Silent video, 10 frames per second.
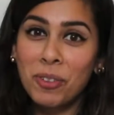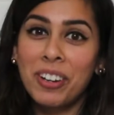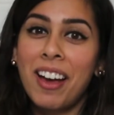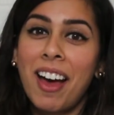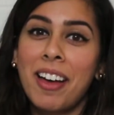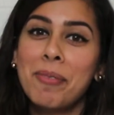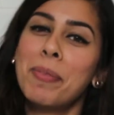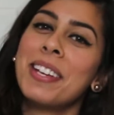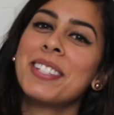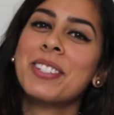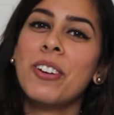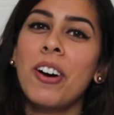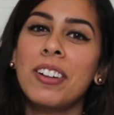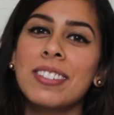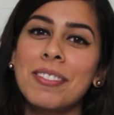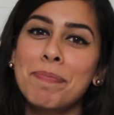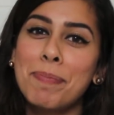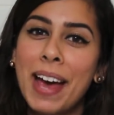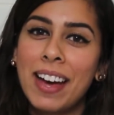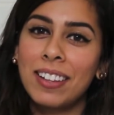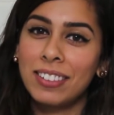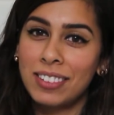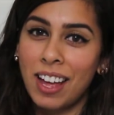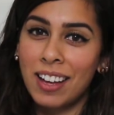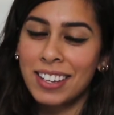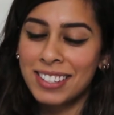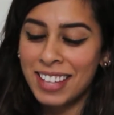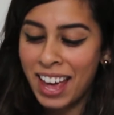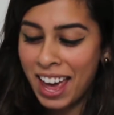one up is called Matte Luxe,